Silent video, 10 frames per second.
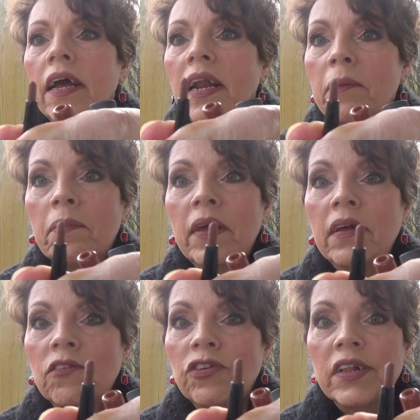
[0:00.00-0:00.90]
And
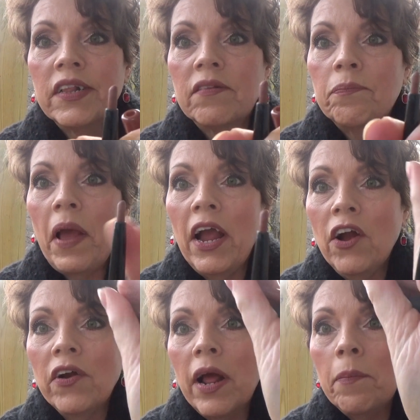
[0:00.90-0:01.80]
it just
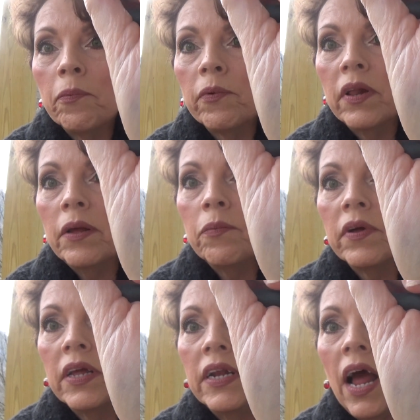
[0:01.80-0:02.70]
paired up really,
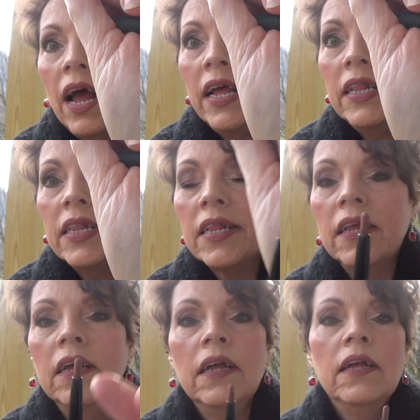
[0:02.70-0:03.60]
really nice.
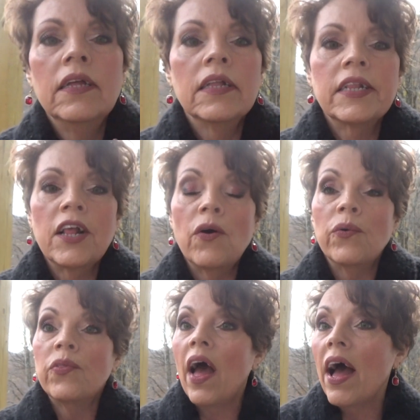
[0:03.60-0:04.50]

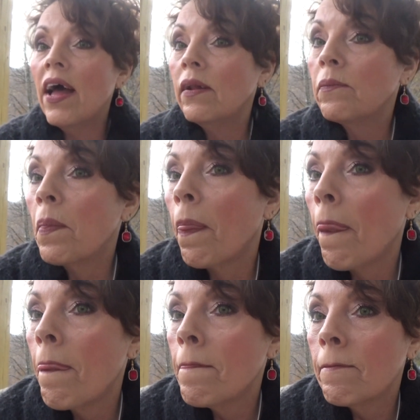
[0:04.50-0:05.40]
So that,
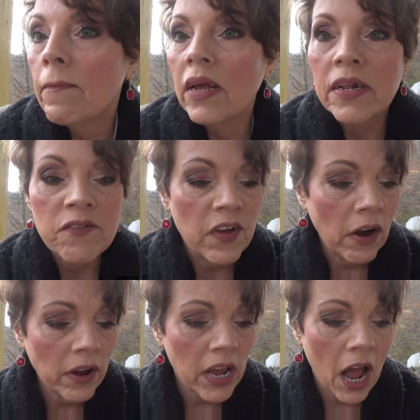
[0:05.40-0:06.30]
it's
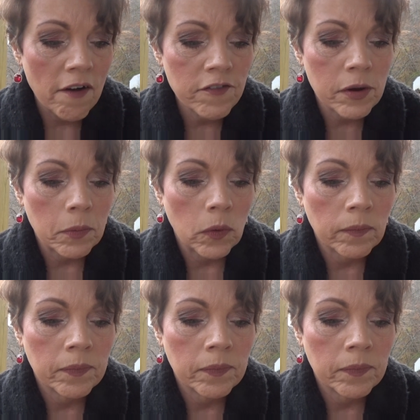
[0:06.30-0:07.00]
very comfortable.